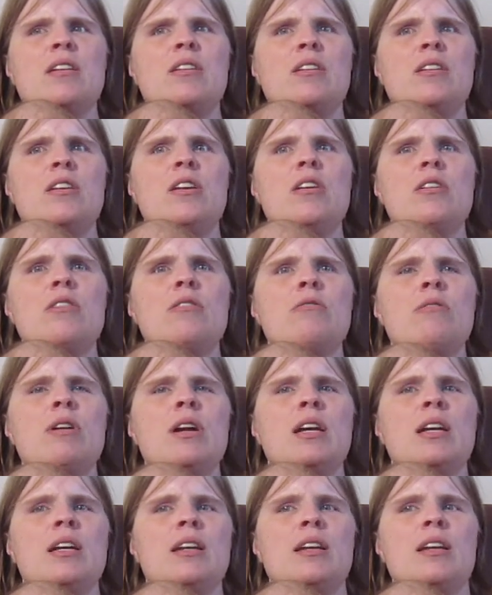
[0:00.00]
You
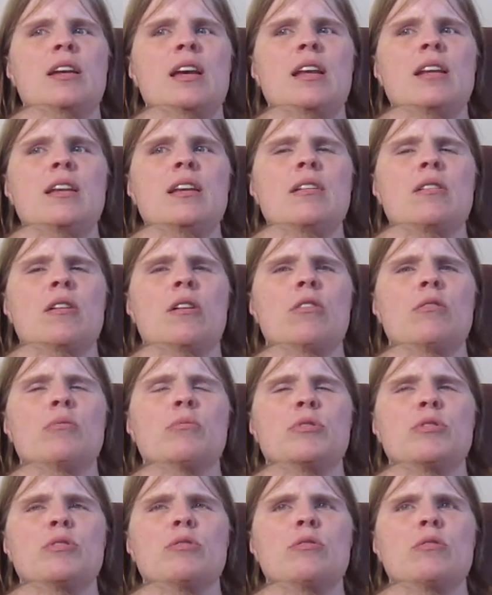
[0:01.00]
can
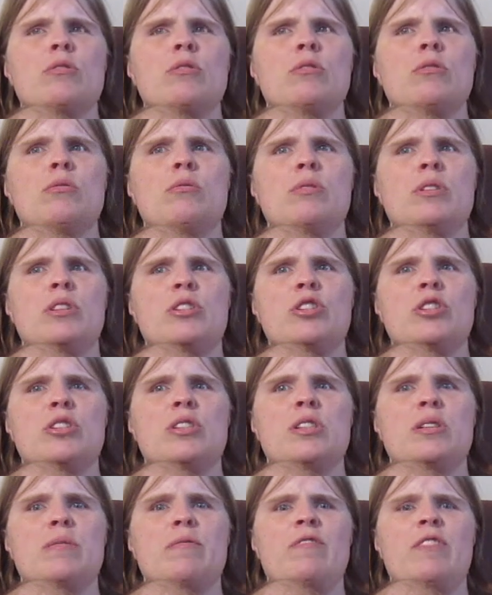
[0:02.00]
homeschool with
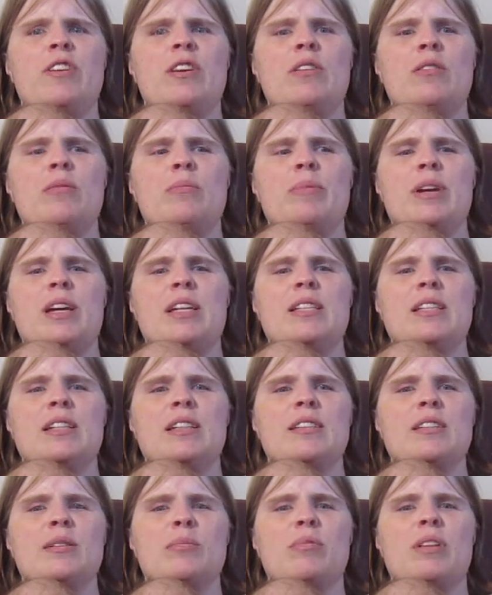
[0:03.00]
just a few
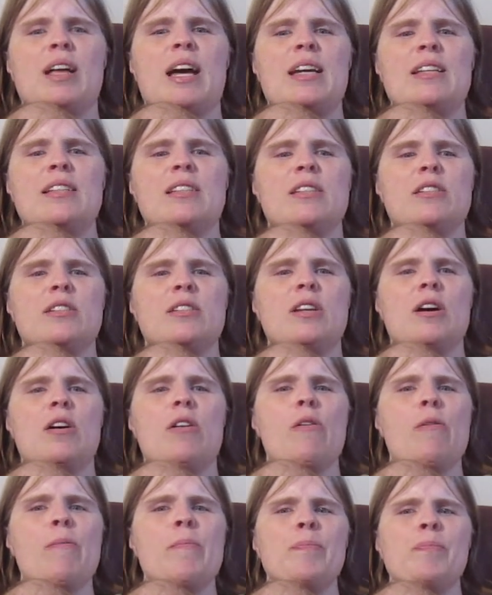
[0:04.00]
basic supplies.
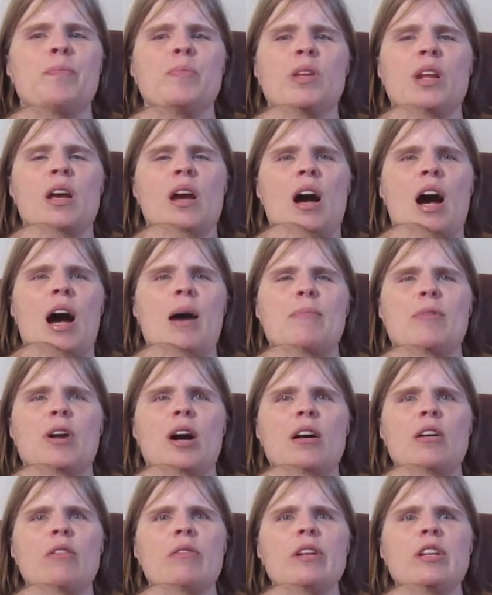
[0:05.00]
So I'm
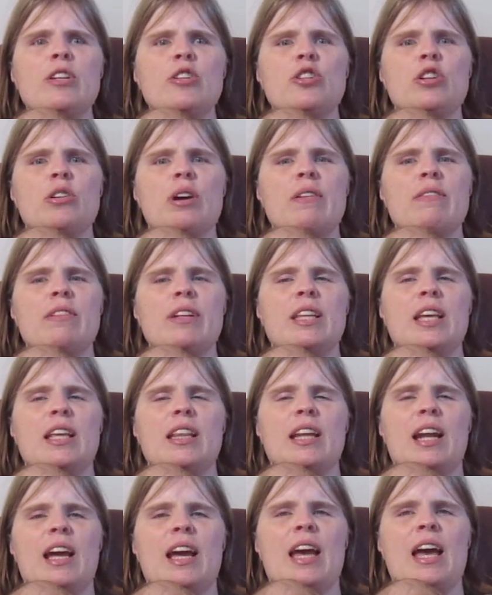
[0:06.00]
not going to show everything
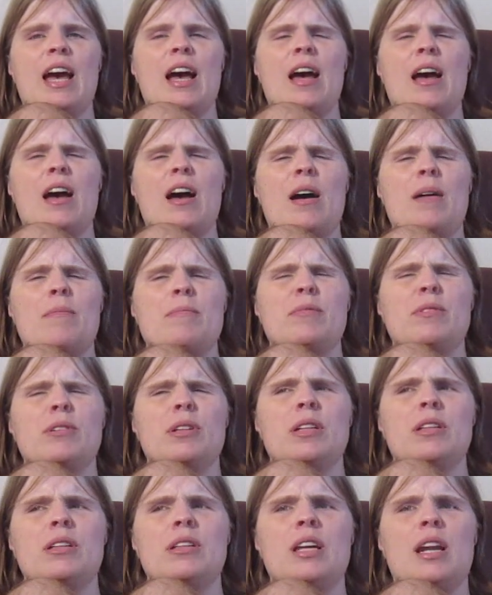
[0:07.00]
that
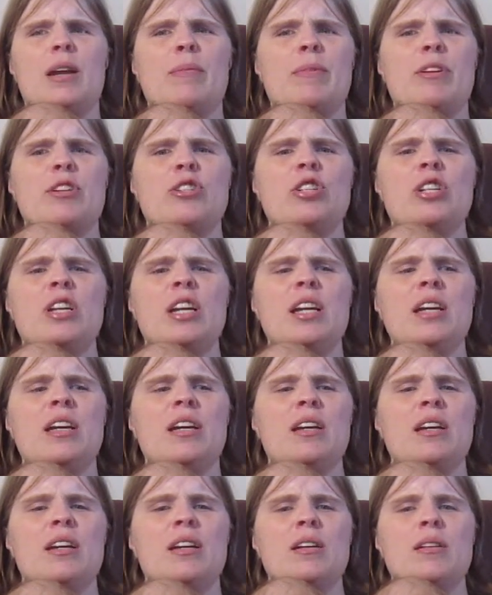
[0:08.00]
I'm mentioning
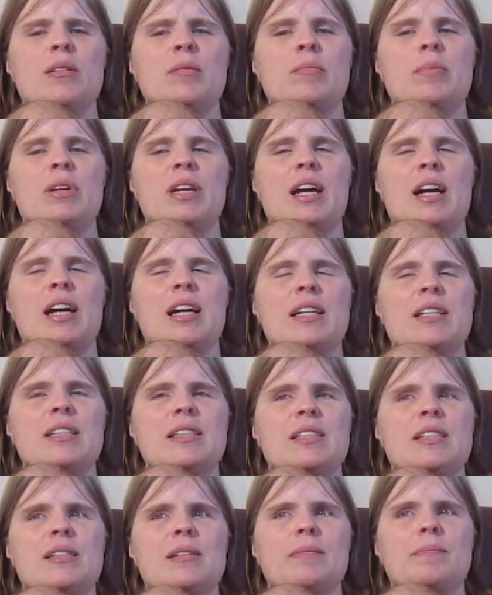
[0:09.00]

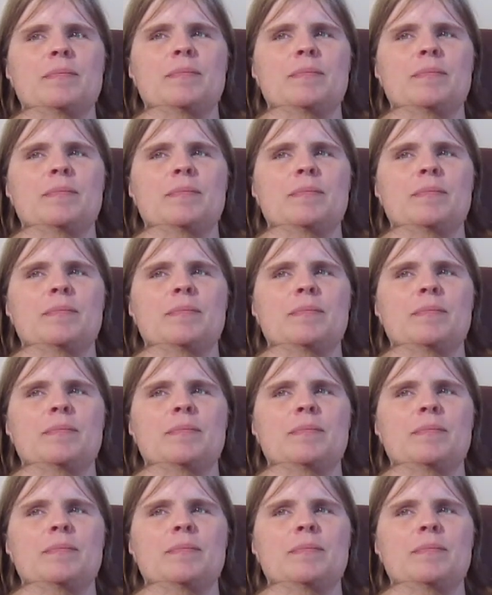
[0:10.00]
because